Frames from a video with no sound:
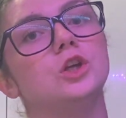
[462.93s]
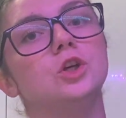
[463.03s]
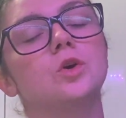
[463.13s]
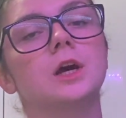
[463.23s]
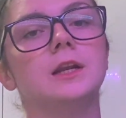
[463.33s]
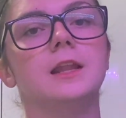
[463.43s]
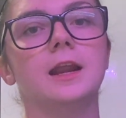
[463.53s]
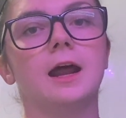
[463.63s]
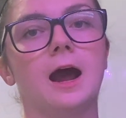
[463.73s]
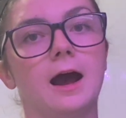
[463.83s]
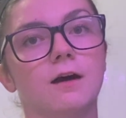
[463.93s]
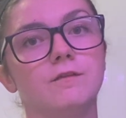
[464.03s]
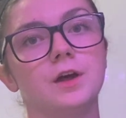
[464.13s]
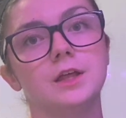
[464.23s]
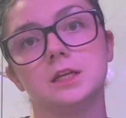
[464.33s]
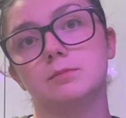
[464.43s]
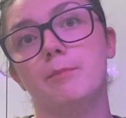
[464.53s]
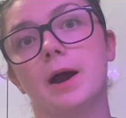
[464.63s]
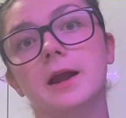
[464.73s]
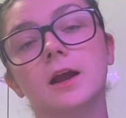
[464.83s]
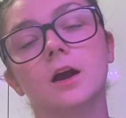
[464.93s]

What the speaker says: you can then have this bank